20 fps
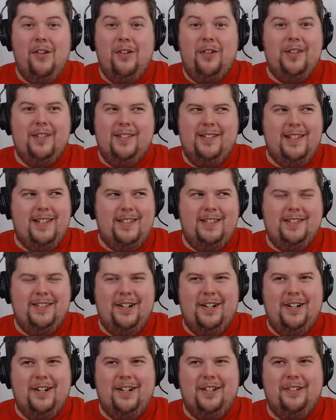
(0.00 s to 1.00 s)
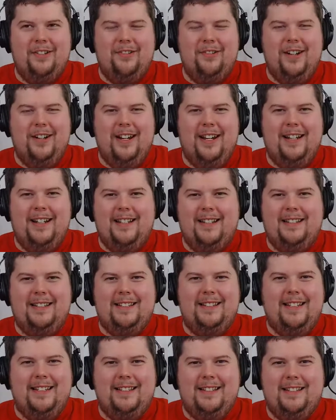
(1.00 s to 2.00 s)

Because it's Stardew, right? It's